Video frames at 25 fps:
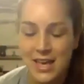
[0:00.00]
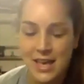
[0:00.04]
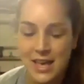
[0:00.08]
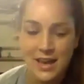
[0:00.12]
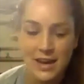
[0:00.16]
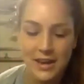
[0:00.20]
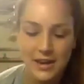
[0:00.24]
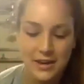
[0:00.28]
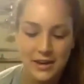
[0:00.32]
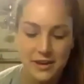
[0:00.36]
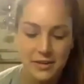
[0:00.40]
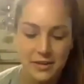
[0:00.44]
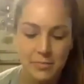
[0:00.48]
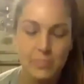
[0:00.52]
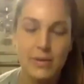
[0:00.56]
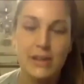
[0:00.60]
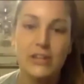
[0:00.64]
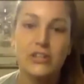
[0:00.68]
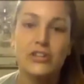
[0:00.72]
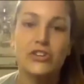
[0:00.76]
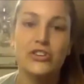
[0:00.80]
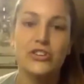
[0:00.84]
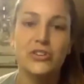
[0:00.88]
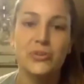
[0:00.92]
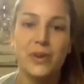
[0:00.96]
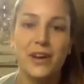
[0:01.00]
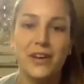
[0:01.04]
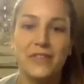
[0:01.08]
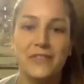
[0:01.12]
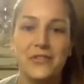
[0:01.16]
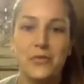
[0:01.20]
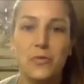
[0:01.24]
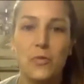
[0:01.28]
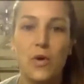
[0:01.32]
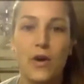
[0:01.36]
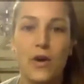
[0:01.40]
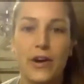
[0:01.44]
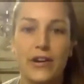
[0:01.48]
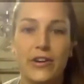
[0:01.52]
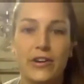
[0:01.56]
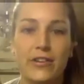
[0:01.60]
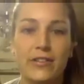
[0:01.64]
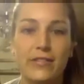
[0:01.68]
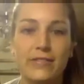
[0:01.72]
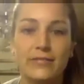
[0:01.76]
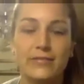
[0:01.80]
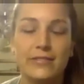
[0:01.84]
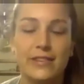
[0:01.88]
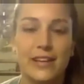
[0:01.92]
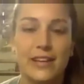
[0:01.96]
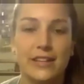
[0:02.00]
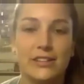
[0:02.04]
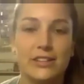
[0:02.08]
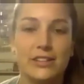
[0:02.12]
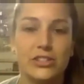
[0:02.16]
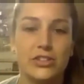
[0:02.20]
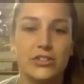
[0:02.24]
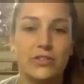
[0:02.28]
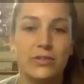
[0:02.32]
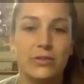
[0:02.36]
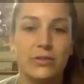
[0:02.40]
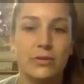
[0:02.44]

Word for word: Um, make sure you have your water next to you.